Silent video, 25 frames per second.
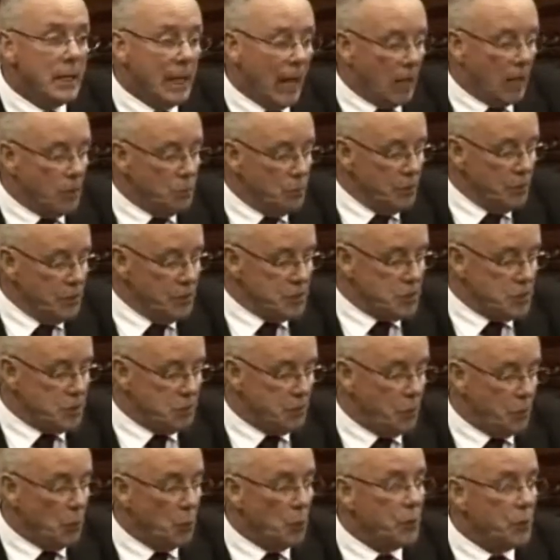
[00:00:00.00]
and with the
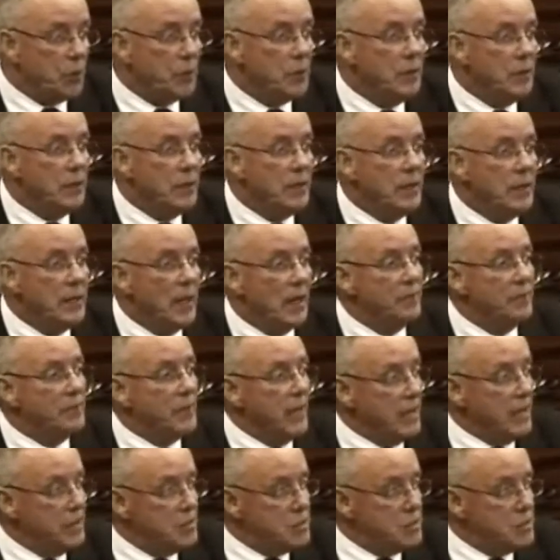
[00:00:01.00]
support of the